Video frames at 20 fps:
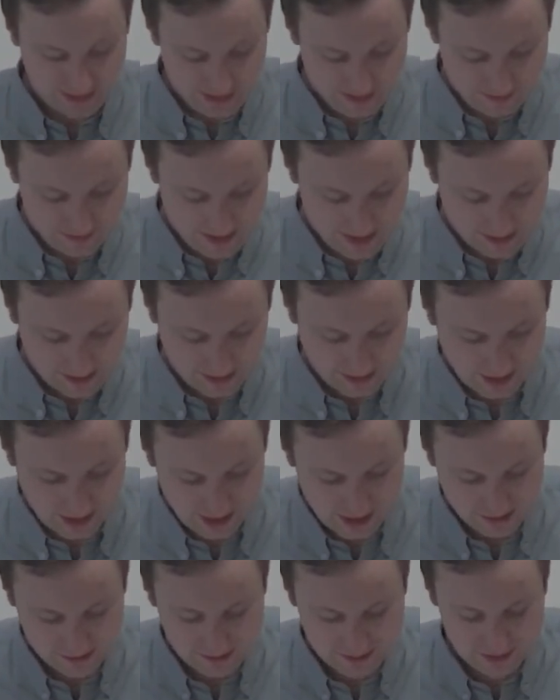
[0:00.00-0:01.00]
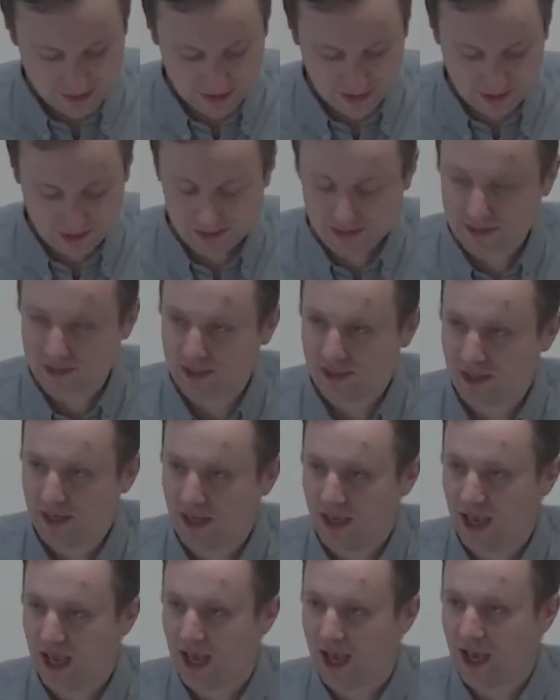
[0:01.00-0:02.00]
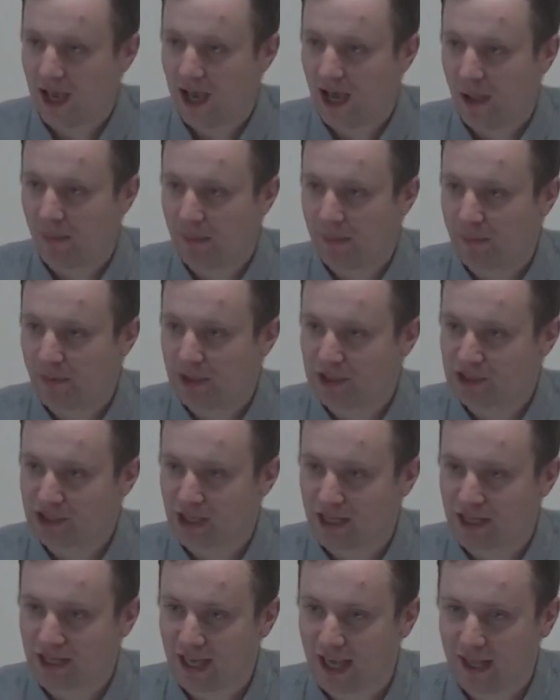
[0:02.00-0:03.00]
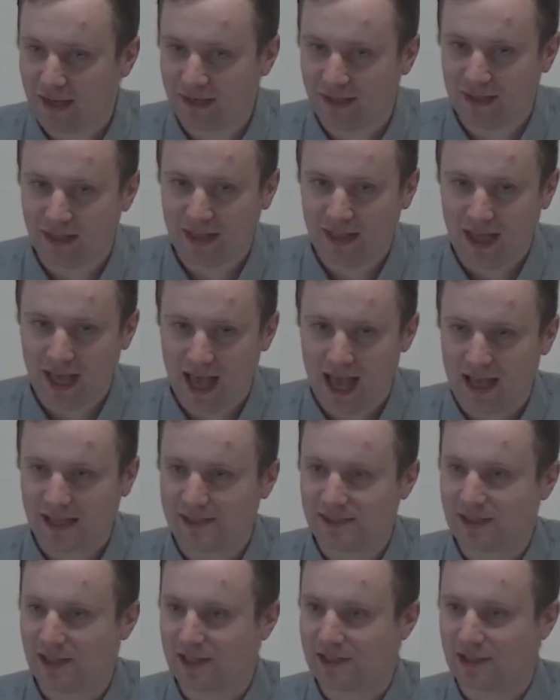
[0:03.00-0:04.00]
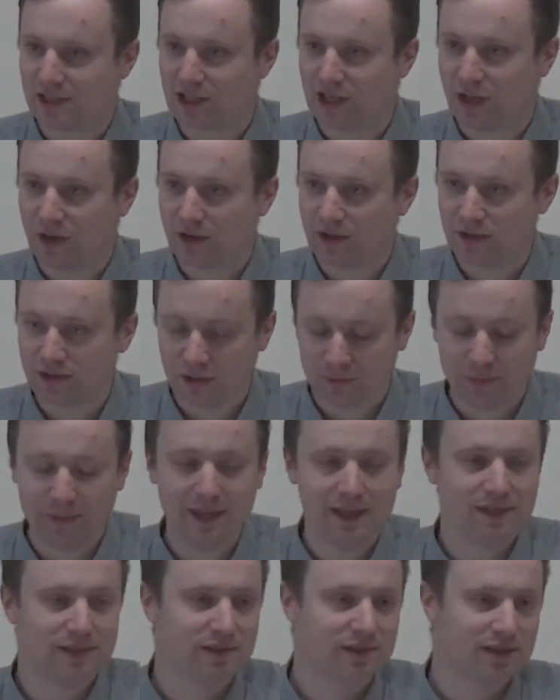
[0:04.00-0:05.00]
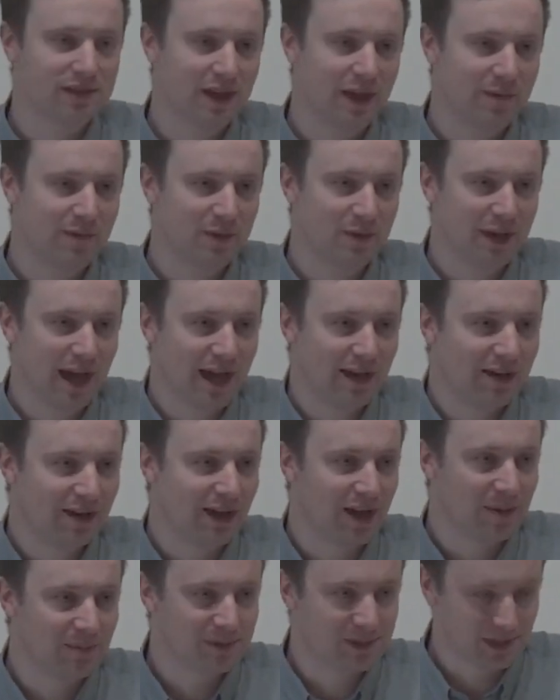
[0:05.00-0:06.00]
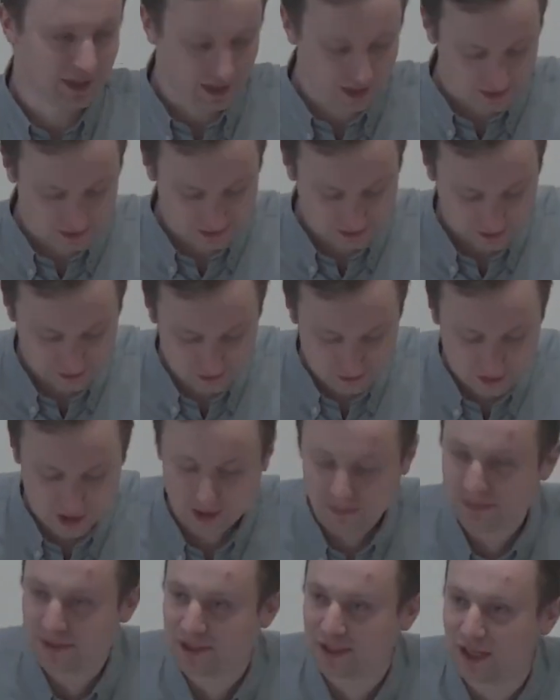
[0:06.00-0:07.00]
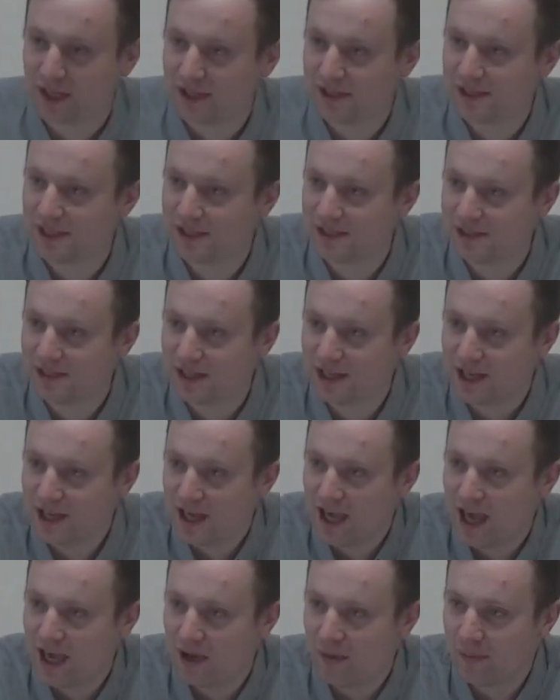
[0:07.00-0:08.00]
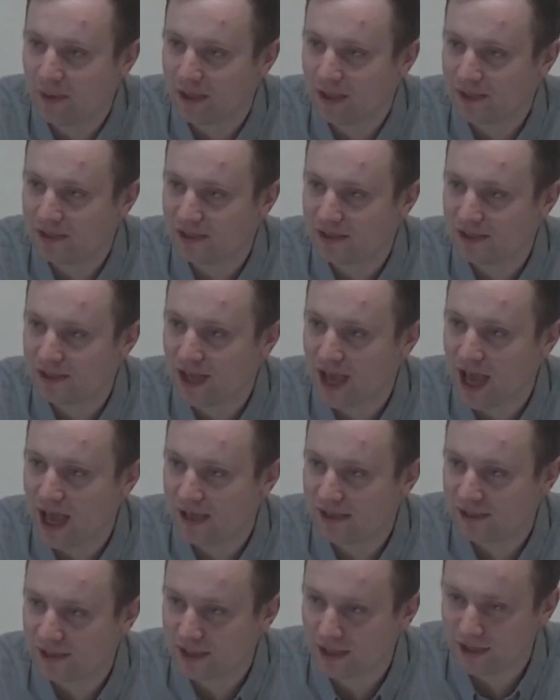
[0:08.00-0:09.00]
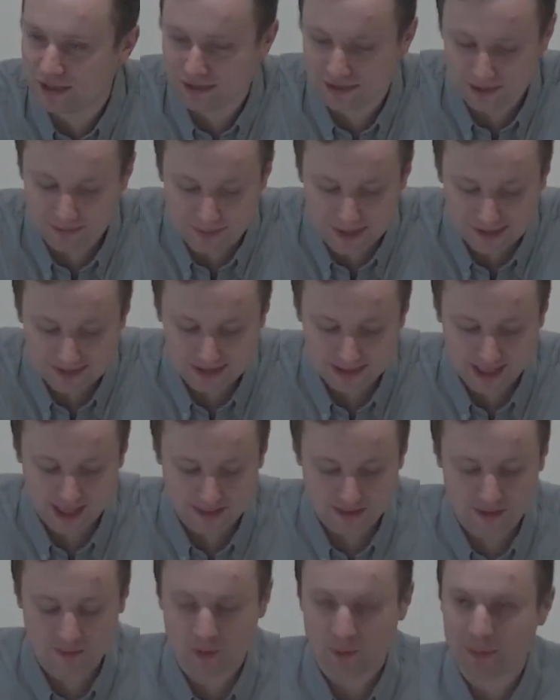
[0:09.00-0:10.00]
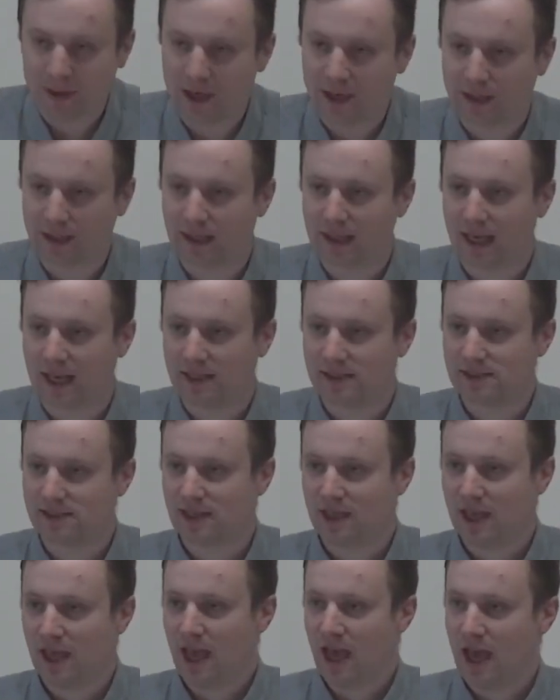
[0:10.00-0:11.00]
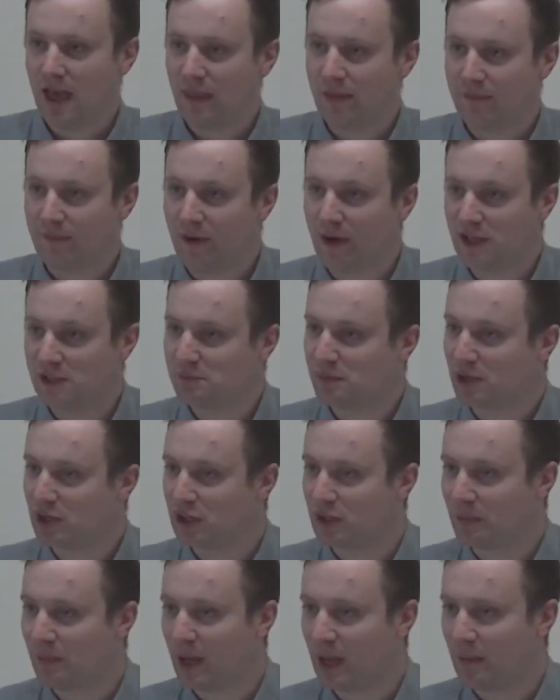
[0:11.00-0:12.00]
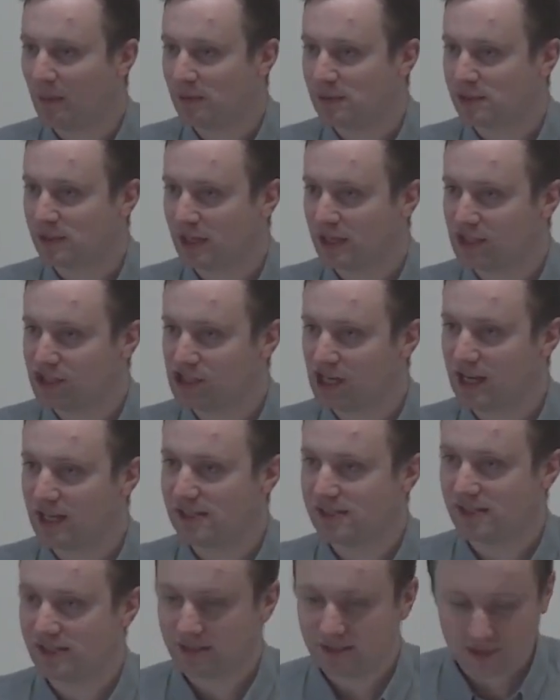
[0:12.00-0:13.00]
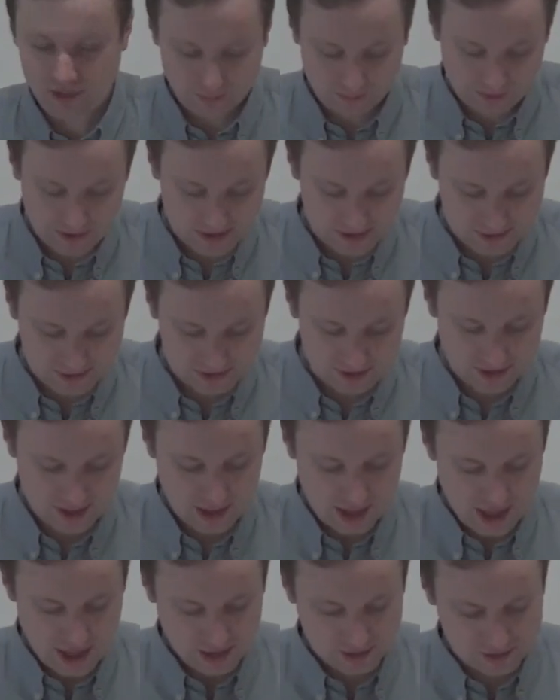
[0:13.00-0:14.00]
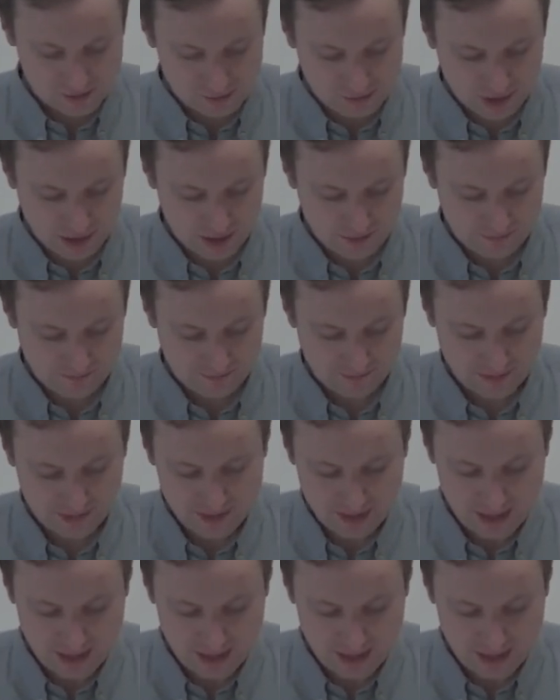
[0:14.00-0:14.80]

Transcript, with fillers: And then uh, tonight, uh, I'll be preaching again at six o'clock. So please, if you can come tonight, do come tonight, and uh, it'll be good to, to meet together. We'll be looking at the first book of the Bible tonight, Genesis. So please do come